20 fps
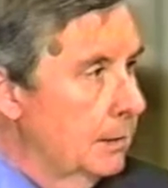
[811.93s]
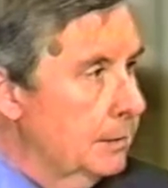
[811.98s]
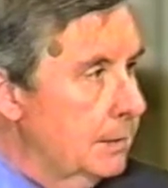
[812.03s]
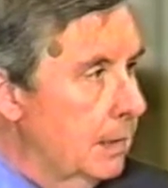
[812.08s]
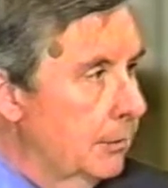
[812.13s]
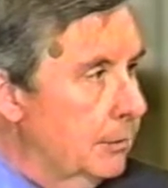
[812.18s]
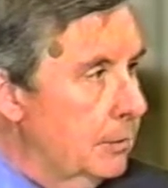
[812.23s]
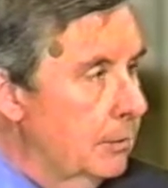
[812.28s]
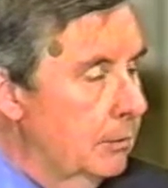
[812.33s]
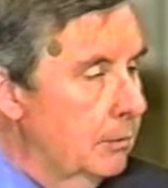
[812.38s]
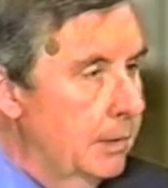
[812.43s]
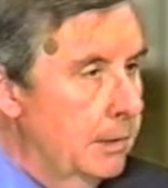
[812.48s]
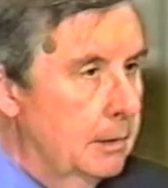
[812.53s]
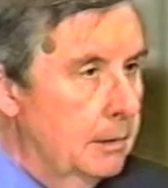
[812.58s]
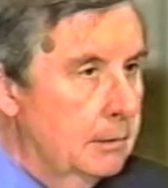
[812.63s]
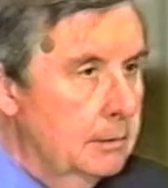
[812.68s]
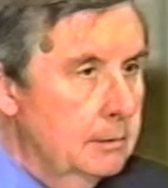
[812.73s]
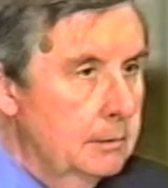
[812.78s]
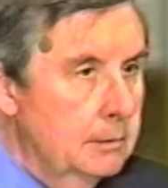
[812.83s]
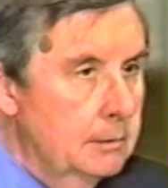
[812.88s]
South
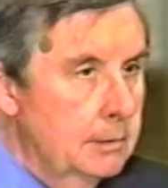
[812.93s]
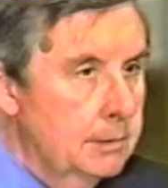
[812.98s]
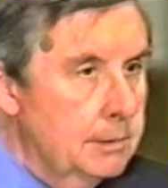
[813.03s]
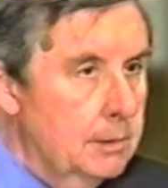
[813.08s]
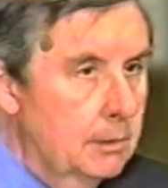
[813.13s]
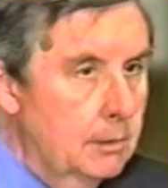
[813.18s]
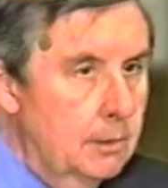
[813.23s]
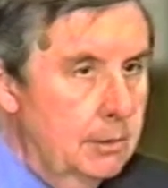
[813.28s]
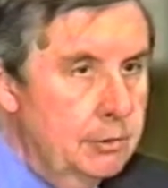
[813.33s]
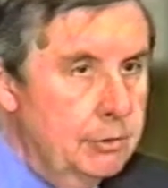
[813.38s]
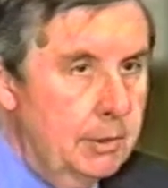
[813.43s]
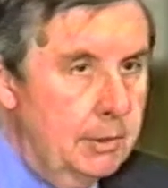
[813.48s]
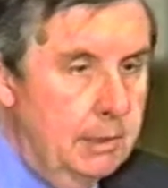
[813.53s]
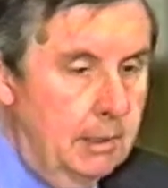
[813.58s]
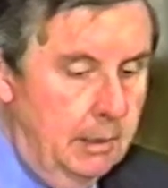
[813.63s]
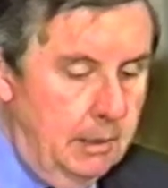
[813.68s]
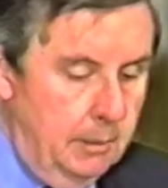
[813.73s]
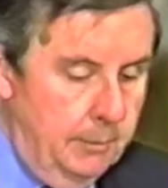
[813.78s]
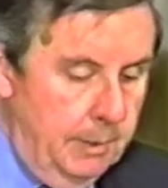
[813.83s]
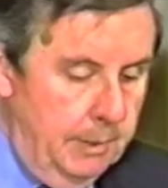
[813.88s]
Korea is a large
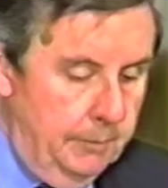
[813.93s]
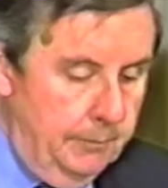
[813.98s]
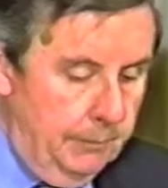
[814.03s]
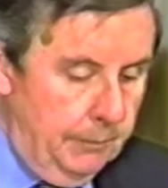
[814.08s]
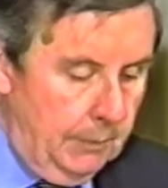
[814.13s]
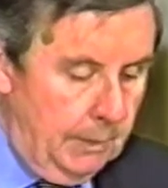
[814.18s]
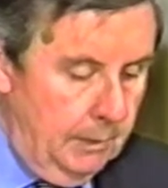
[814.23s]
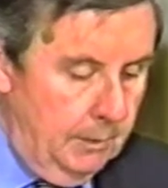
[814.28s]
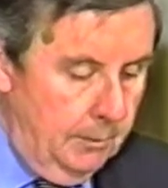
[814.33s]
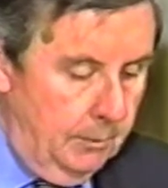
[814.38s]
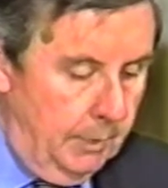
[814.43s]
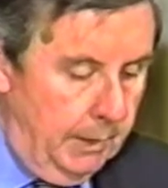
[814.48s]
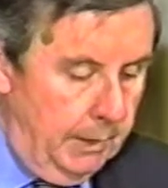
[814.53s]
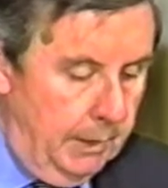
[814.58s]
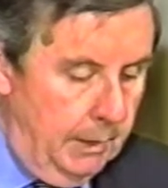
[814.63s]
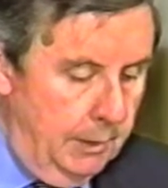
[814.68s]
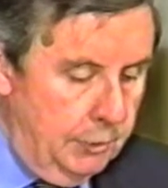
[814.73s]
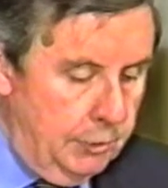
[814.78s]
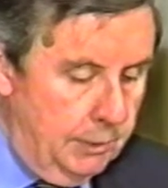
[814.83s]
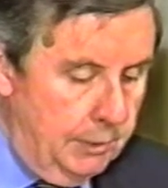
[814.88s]
economy by
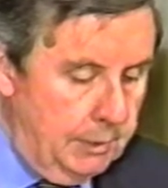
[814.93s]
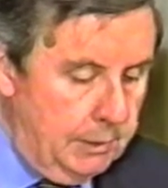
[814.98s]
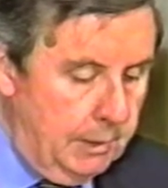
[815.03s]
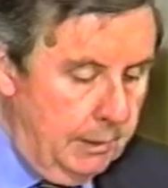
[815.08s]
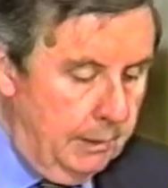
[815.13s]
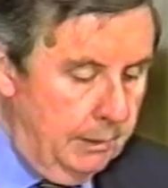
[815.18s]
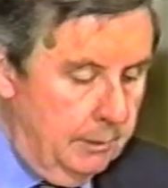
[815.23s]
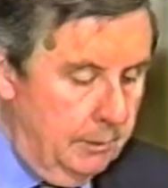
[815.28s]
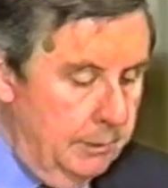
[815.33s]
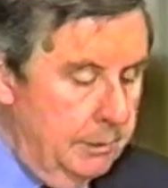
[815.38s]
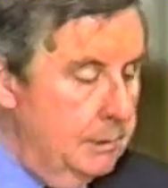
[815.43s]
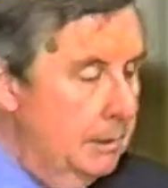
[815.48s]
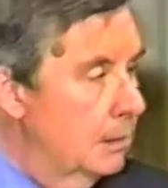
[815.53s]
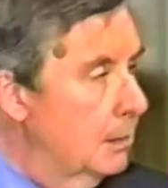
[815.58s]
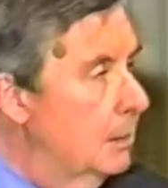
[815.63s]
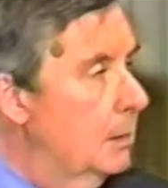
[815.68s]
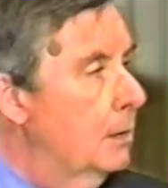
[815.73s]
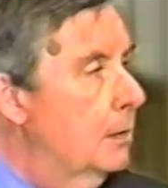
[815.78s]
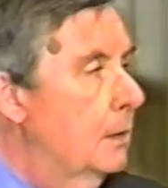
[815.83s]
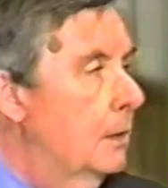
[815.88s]
Asian standards,
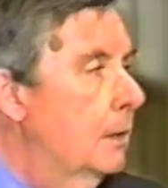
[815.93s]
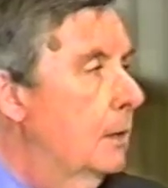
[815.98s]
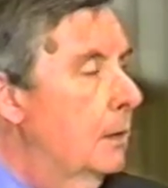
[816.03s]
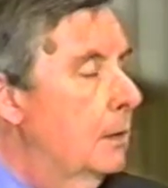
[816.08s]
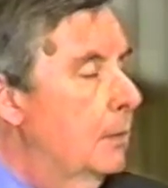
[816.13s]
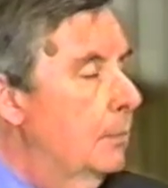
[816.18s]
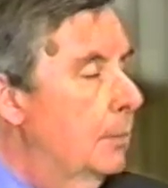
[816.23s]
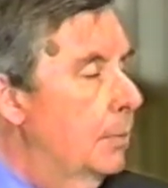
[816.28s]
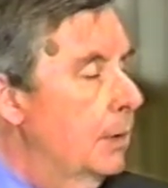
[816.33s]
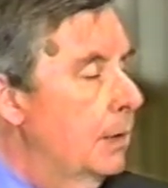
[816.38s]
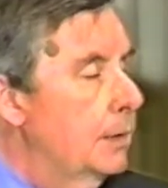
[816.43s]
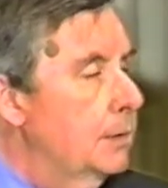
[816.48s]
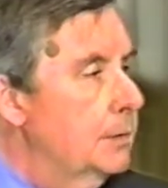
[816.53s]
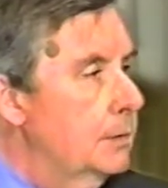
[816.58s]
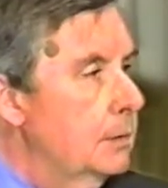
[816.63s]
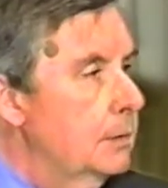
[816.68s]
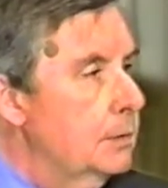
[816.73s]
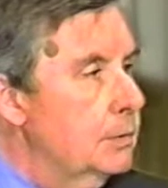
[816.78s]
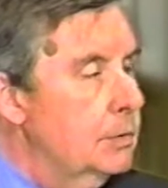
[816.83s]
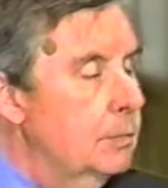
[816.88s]
but
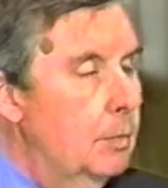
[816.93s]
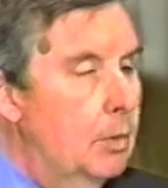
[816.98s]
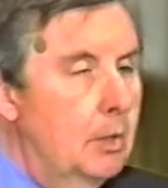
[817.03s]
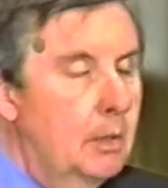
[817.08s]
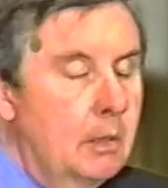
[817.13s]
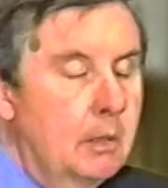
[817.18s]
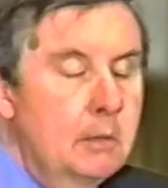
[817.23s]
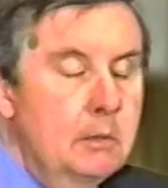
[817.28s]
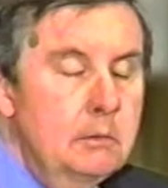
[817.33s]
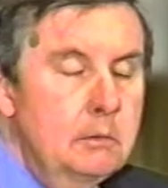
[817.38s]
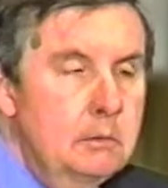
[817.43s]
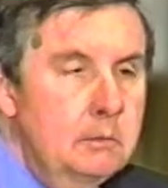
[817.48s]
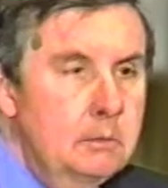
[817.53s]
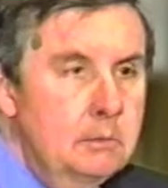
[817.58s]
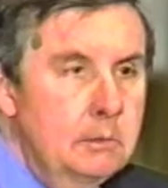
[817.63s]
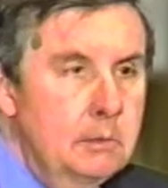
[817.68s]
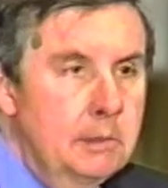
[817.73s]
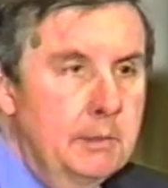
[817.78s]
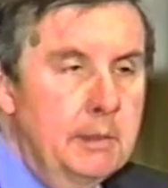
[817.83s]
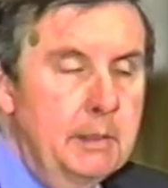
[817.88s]
it's smaller
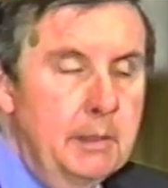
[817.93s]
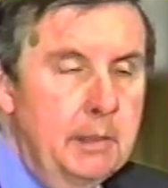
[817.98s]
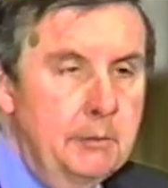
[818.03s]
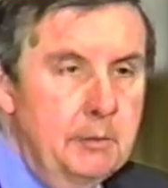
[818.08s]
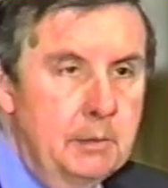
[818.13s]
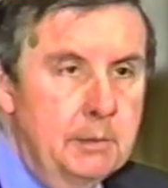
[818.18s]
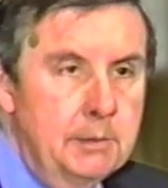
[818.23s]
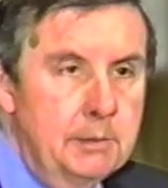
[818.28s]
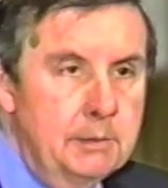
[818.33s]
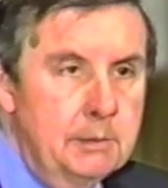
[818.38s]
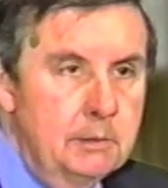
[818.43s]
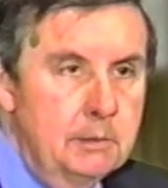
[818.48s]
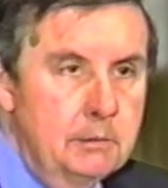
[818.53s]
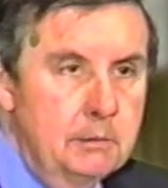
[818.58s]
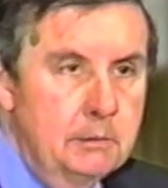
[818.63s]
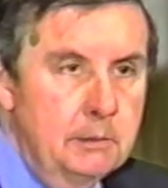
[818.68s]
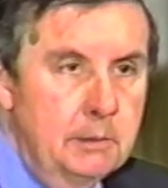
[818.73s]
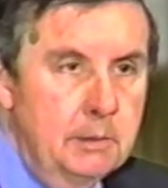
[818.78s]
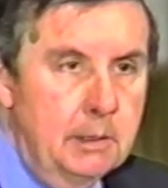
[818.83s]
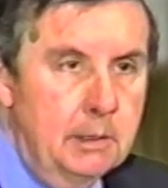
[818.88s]
than the Netherlands
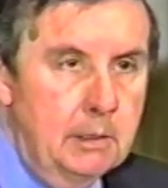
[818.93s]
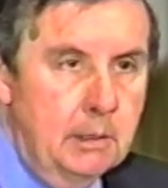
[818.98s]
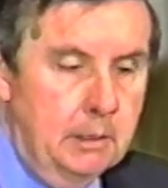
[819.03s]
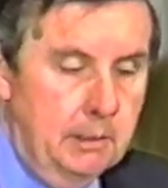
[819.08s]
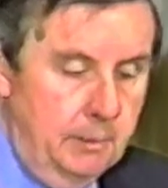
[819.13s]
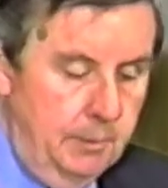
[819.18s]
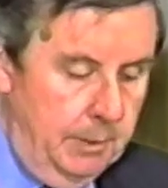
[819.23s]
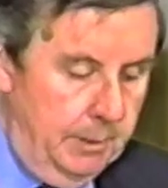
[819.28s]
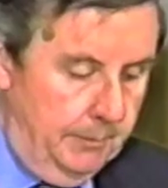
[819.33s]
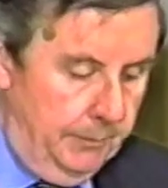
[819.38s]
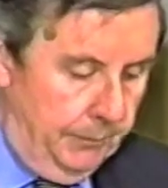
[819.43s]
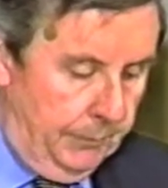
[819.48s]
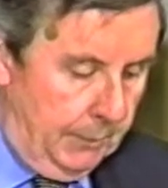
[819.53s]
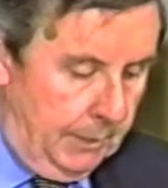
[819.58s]
economy.